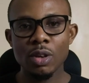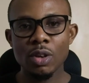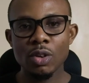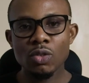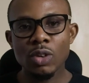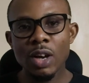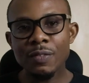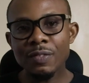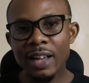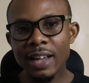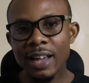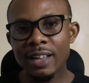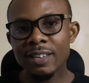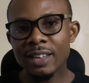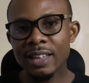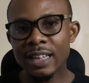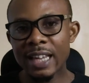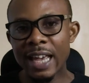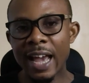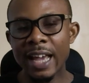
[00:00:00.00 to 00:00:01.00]
So after
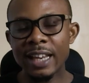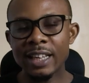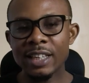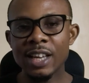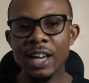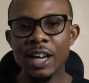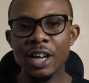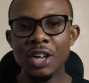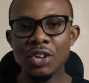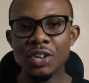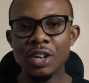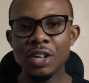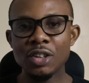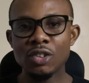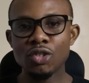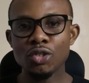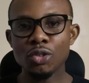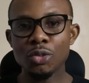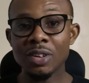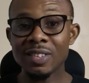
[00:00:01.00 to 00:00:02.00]
getting the idea, you need
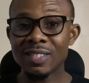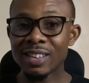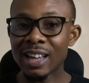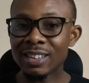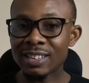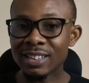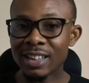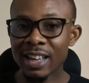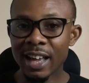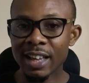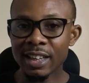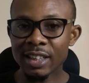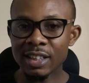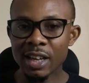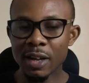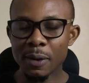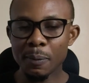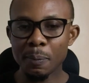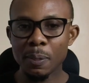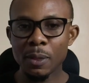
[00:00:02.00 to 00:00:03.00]
to research the
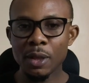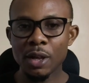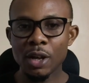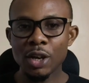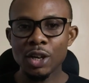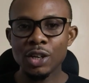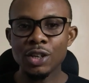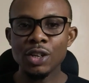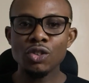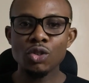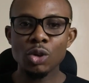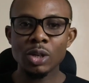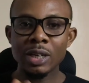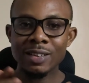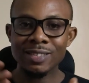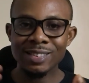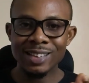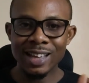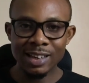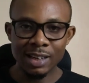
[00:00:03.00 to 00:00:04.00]
idea. You need to
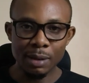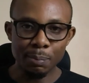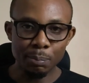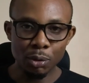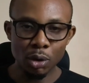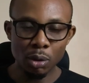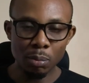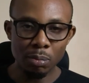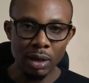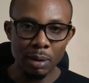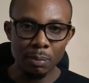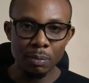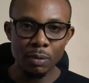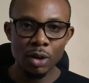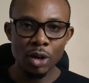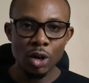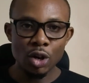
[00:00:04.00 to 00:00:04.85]
understand the problem.